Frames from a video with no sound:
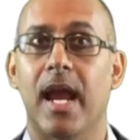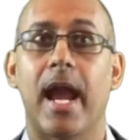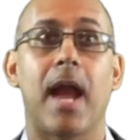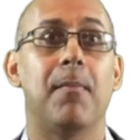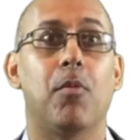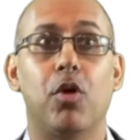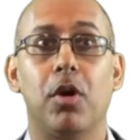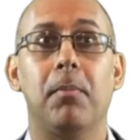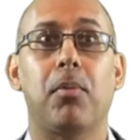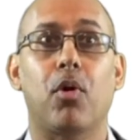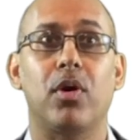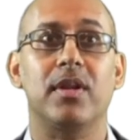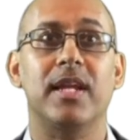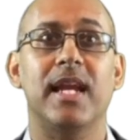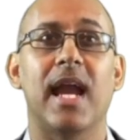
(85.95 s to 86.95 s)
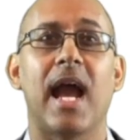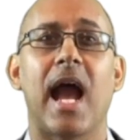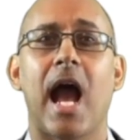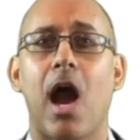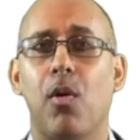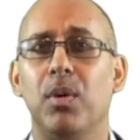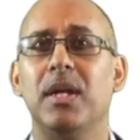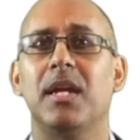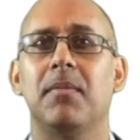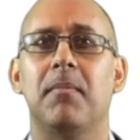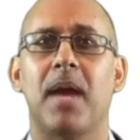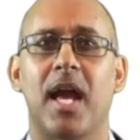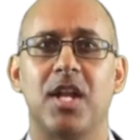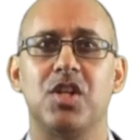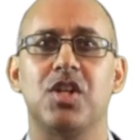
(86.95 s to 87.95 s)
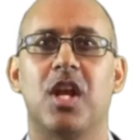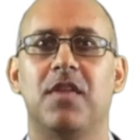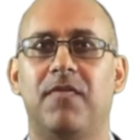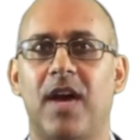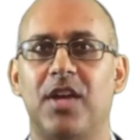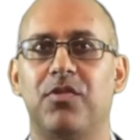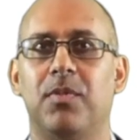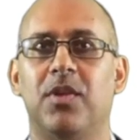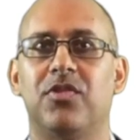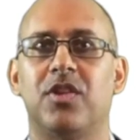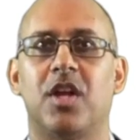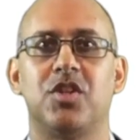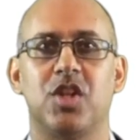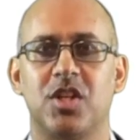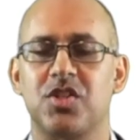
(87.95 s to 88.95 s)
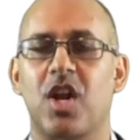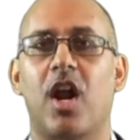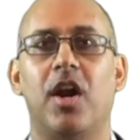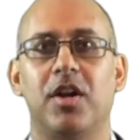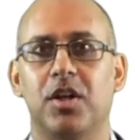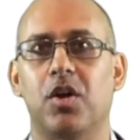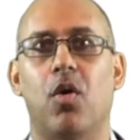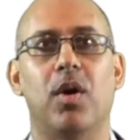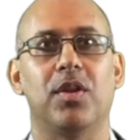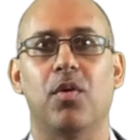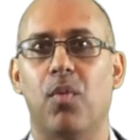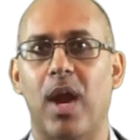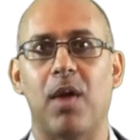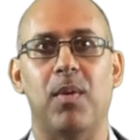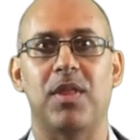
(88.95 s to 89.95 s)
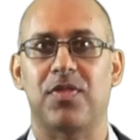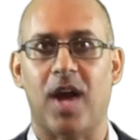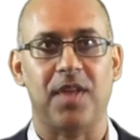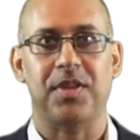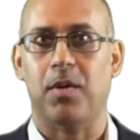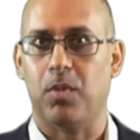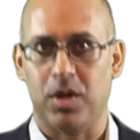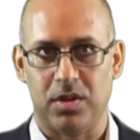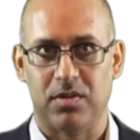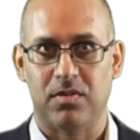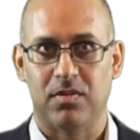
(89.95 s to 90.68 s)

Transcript: and more importantly, how we can manage investments that just aren't going the way we thought they would.